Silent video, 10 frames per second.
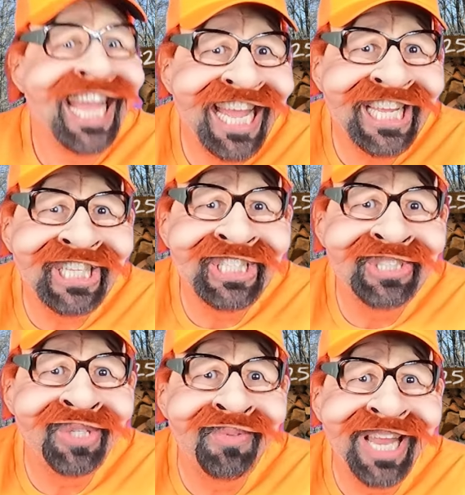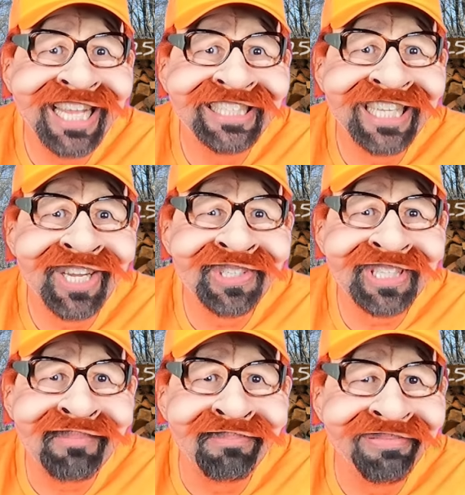As you
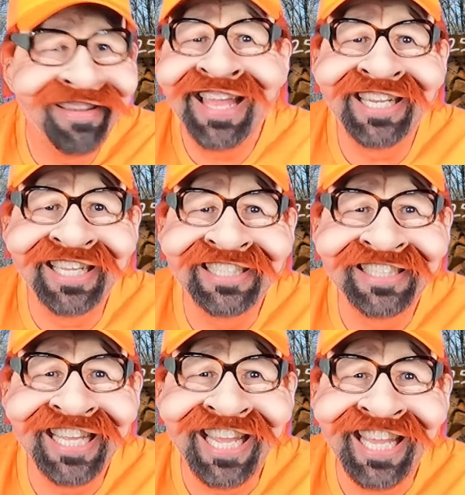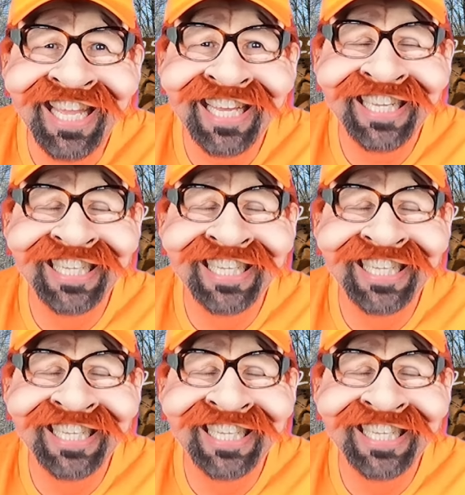naysayers can plainly see,